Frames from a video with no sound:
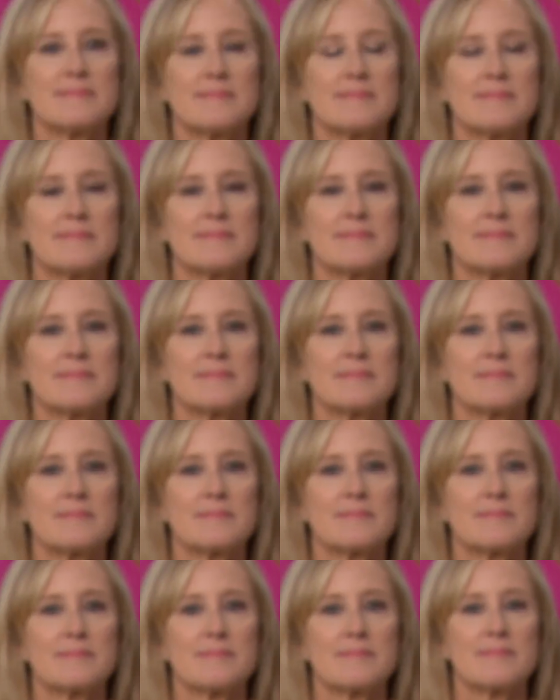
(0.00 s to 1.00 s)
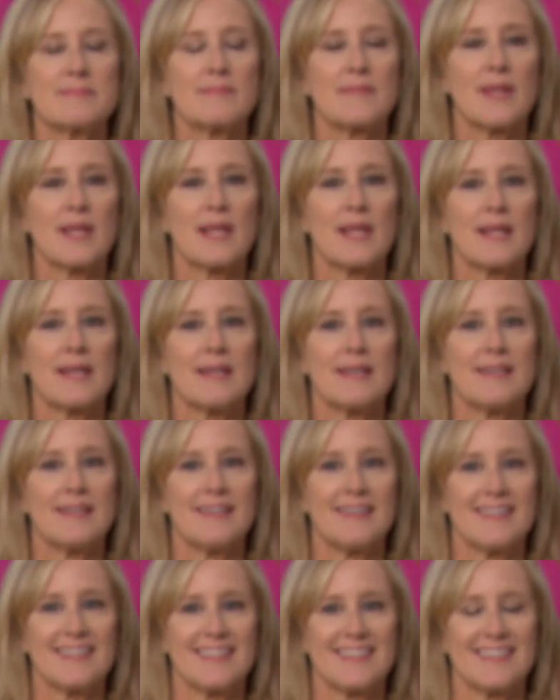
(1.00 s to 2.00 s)

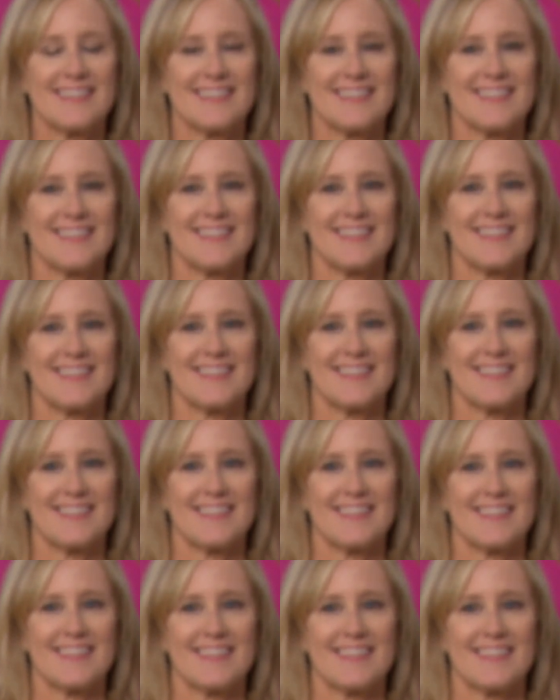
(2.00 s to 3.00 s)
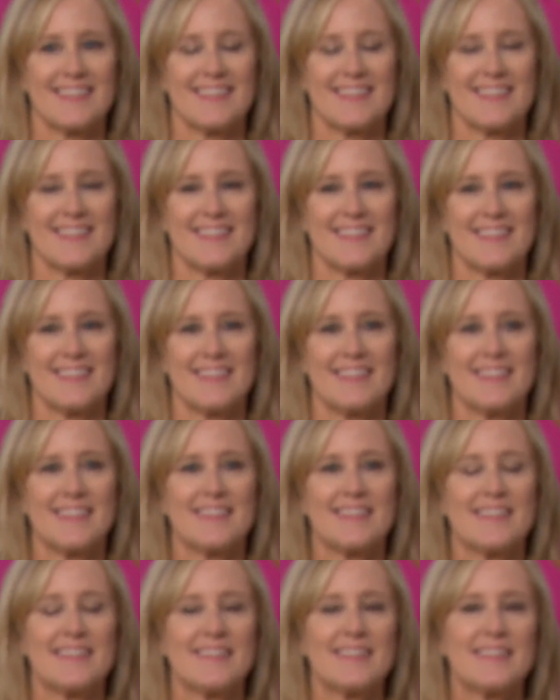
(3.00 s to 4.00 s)

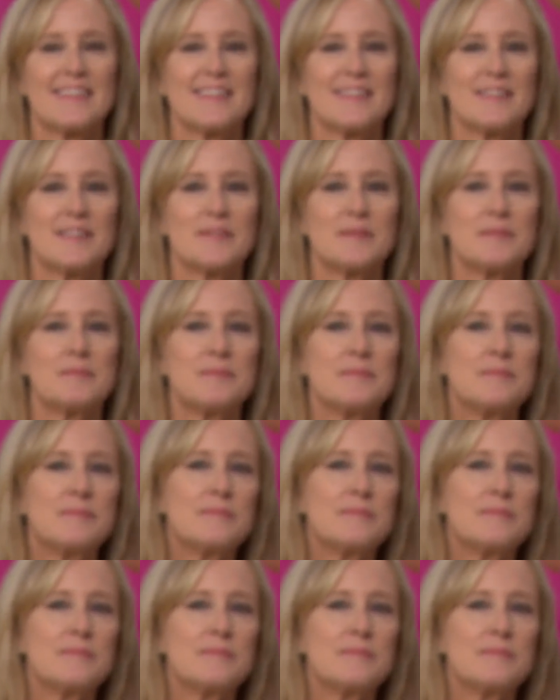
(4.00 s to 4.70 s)
The person shown says nothing.